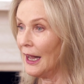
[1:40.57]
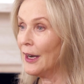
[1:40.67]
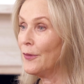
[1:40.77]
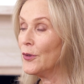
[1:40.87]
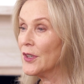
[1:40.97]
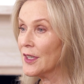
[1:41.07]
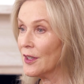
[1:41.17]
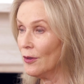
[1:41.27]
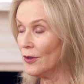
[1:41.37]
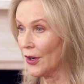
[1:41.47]
And if you
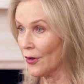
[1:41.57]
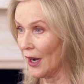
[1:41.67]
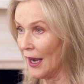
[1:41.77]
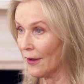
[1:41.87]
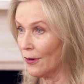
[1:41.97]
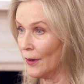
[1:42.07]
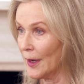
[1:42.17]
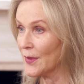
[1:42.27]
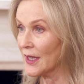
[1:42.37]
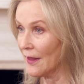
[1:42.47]
still don't like your
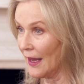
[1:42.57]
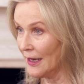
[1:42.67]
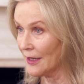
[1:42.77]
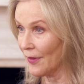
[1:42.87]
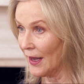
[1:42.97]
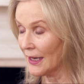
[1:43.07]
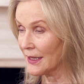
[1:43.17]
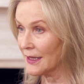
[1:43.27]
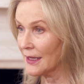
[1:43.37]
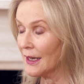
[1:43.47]
lips at the end of
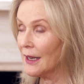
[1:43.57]
that,